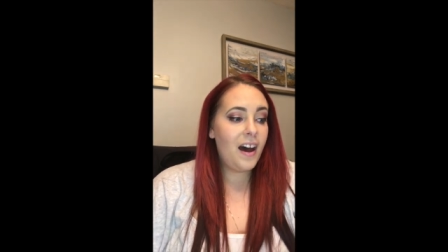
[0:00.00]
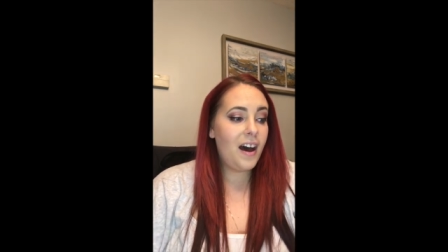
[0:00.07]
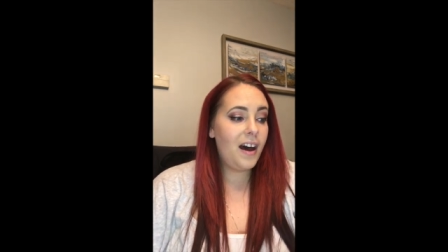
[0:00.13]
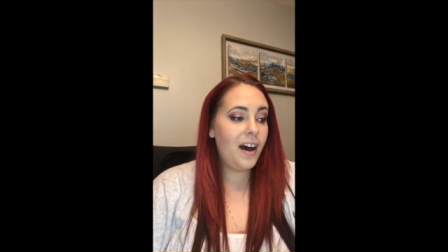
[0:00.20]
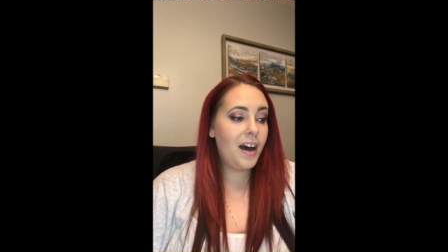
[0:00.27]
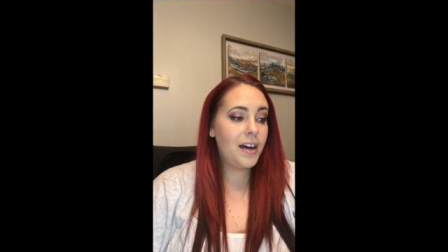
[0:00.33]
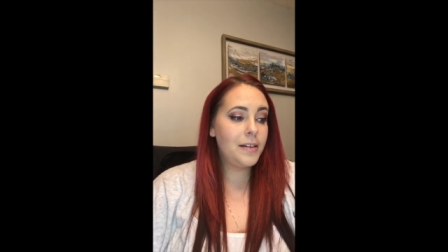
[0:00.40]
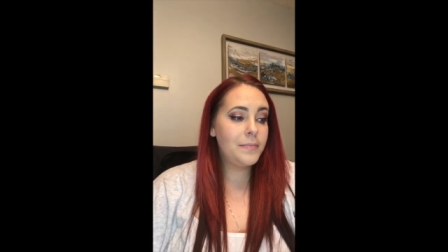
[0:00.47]

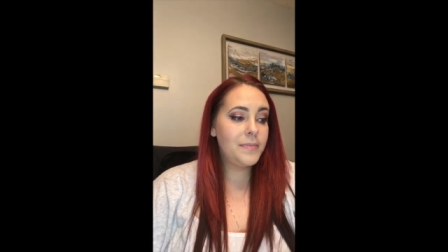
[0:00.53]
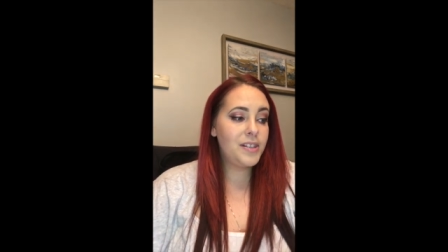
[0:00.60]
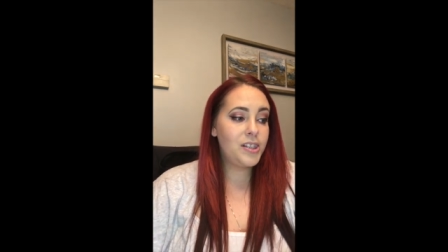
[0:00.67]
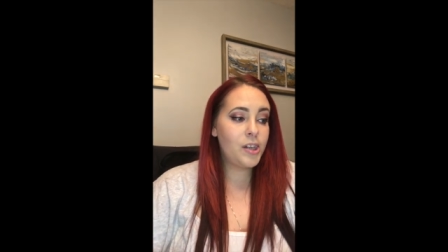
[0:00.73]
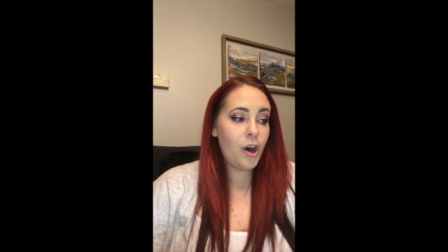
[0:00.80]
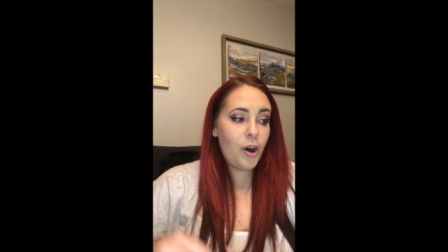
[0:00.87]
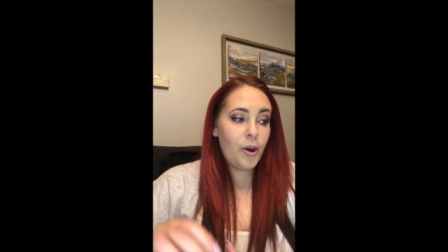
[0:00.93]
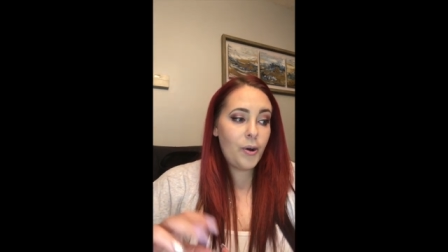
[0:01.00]
Um,
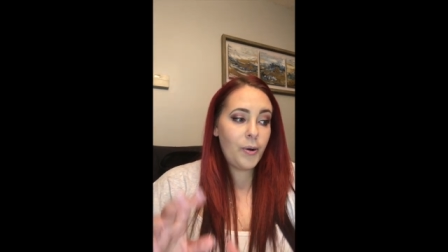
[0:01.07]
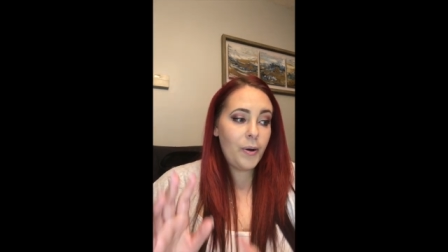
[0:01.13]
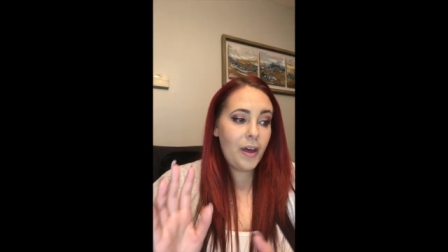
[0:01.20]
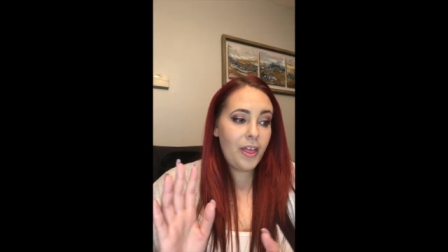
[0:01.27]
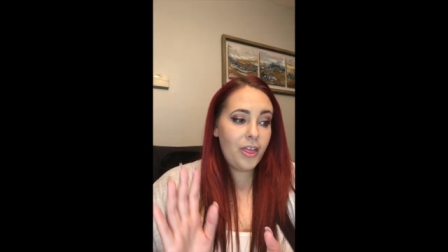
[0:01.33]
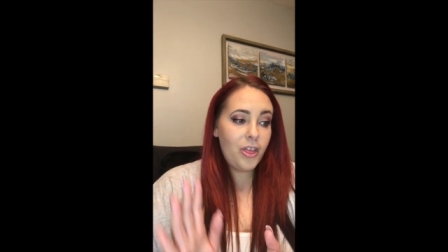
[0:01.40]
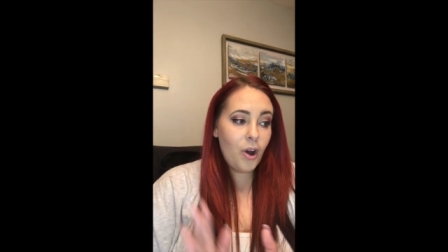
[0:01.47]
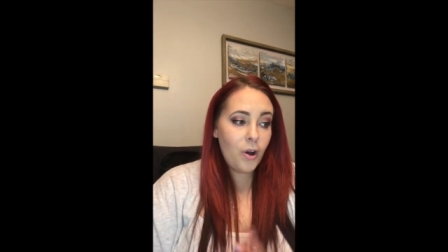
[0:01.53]
so
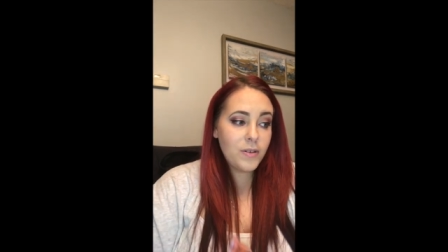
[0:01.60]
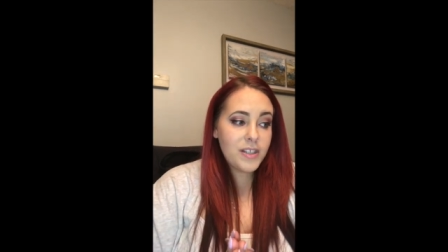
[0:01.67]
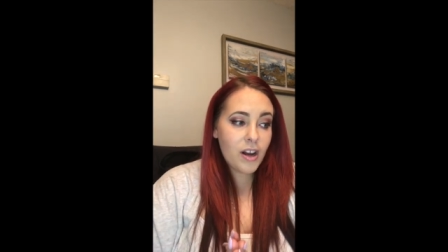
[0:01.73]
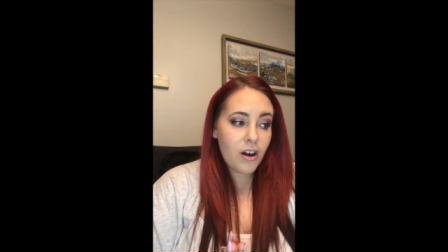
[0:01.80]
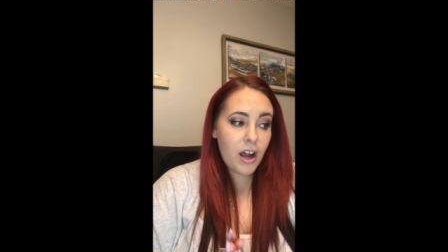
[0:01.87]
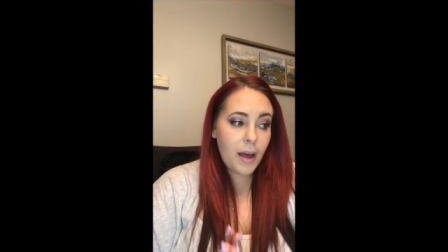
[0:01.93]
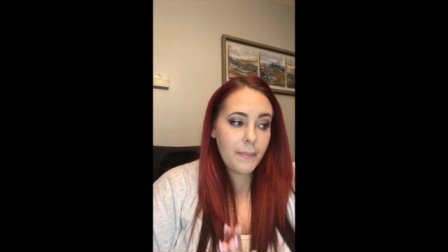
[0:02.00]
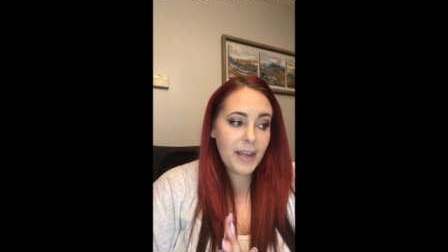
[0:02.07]
those
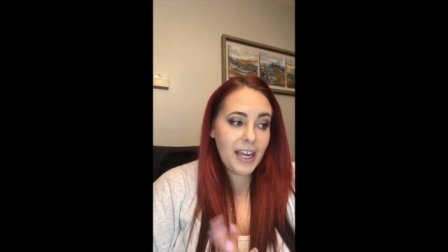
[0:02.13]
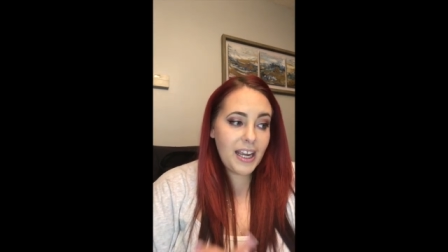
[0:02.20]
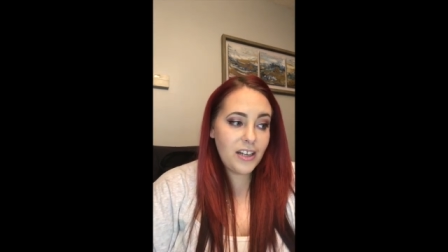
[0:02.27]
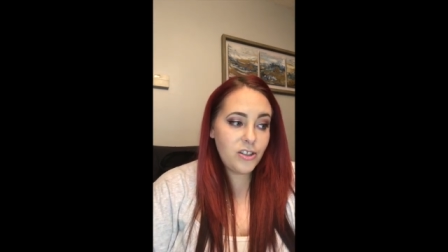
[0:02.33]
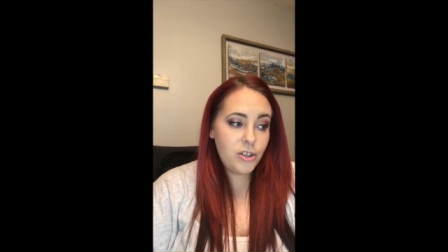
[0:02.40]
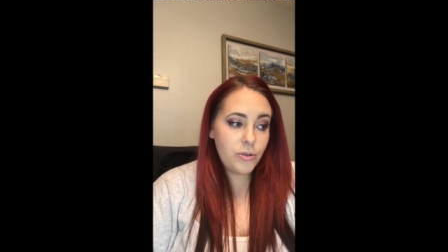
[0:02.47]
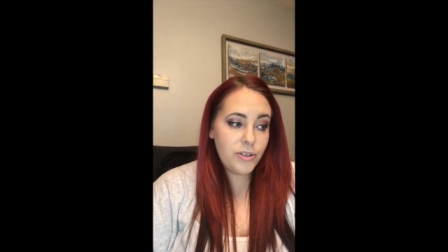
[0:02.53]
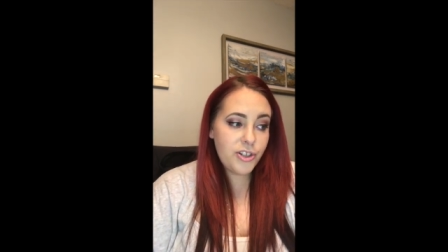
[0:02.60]
are coming
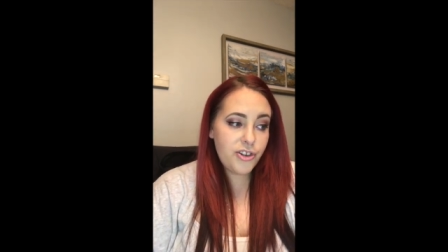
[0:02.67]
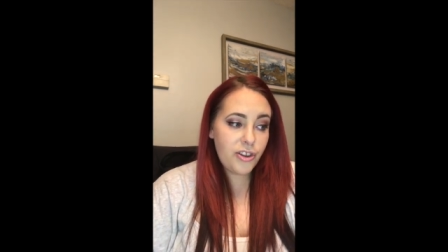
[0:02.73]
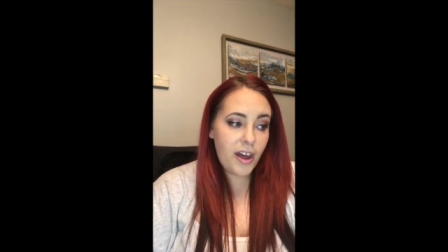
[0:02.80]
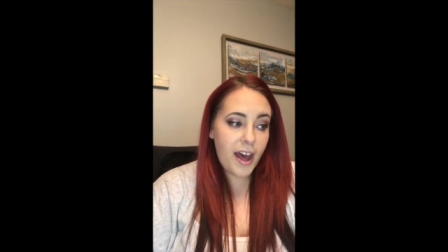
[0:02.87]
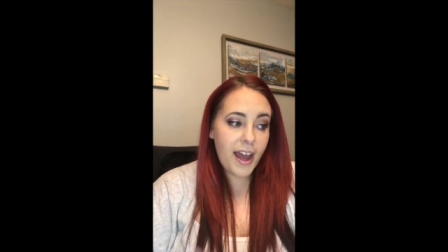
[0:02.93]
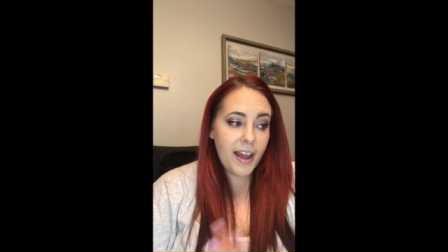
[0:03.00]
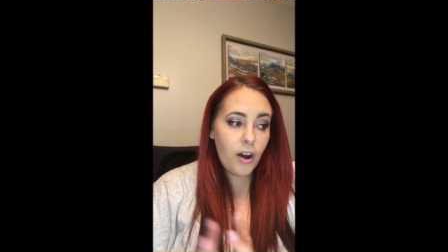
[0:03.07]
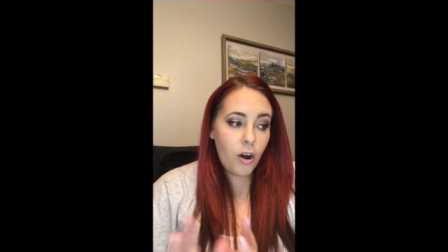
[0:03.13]
in June and
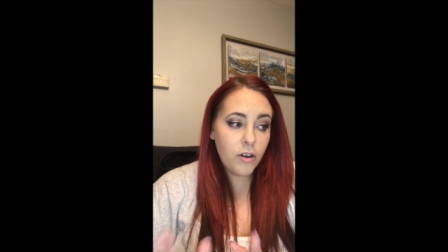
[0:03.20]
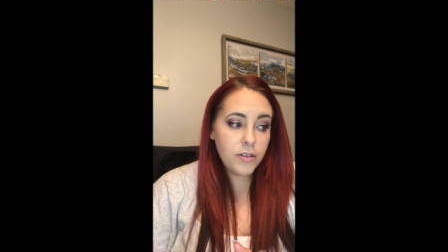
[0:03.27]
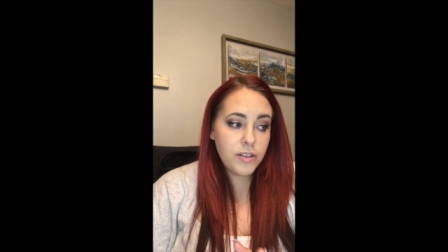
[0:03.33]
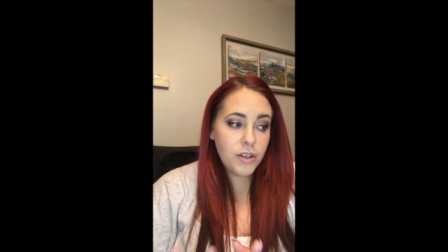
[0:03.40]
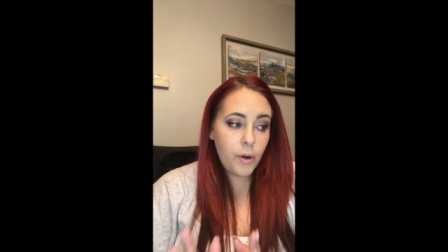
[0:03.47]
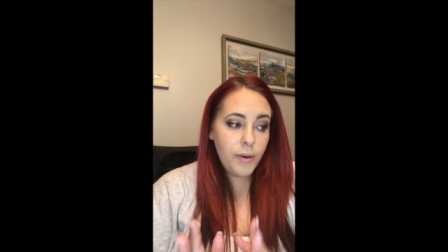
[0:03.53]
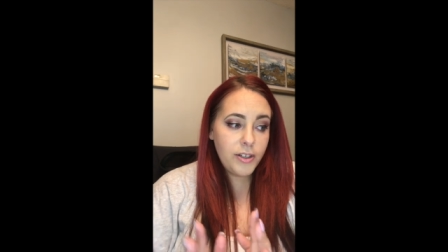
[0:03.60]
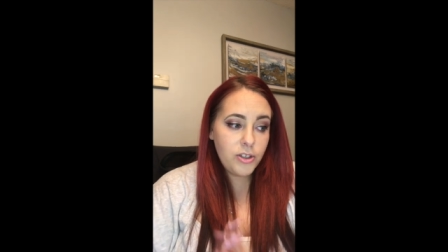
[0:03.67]
July.
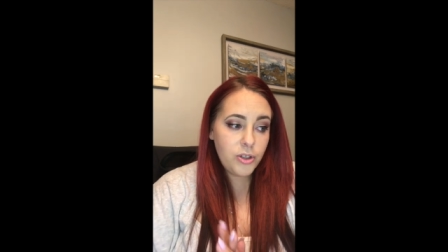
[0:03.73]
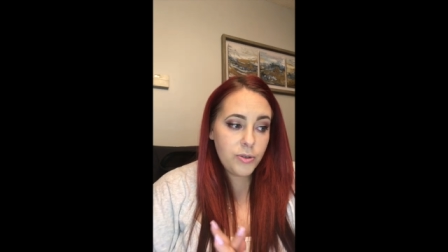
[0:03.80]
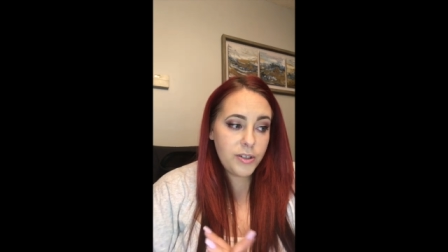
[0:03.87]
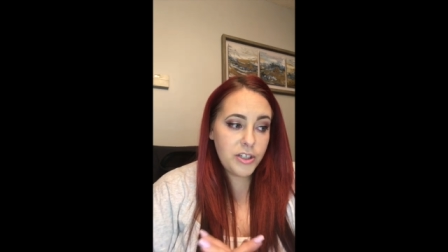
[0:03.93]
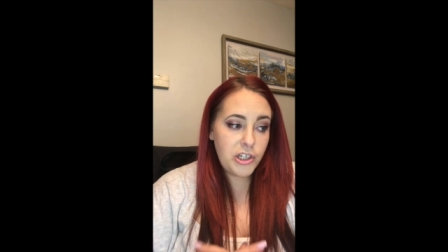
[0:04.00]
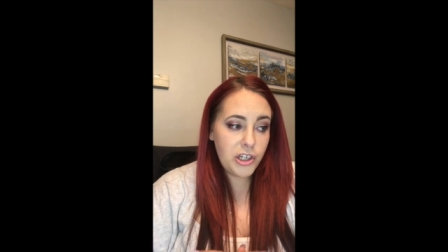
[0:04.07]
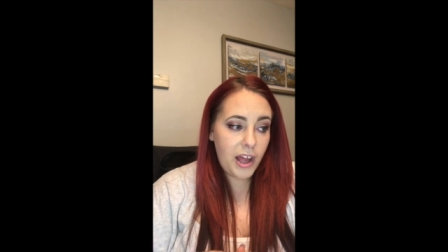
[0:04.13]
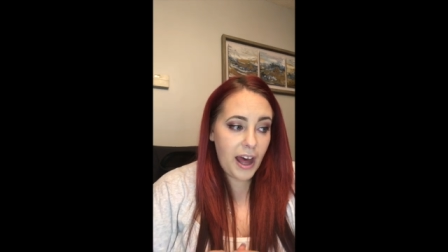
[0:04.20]
Also in
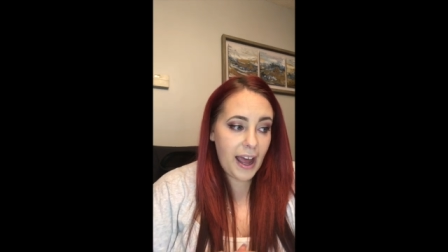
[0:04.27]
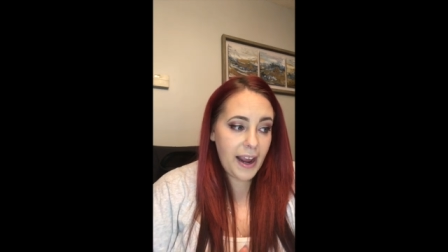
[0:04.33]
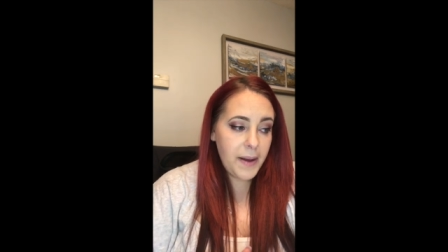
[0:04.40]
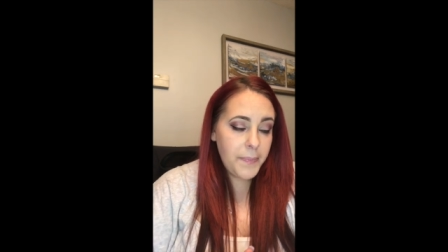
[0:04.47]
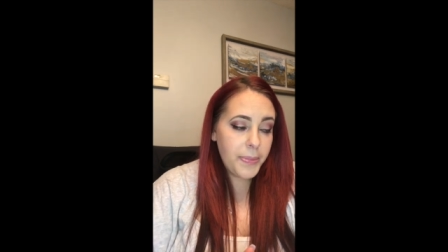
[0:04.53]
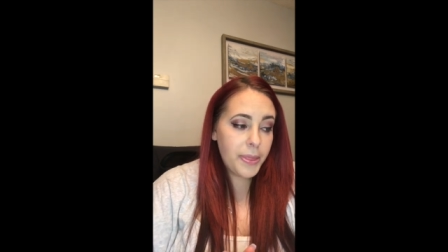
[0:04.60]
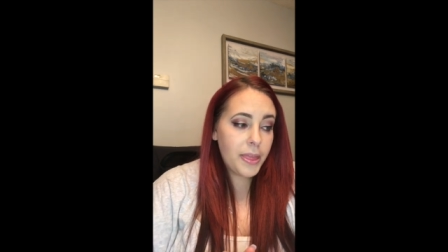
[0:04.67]
June and July,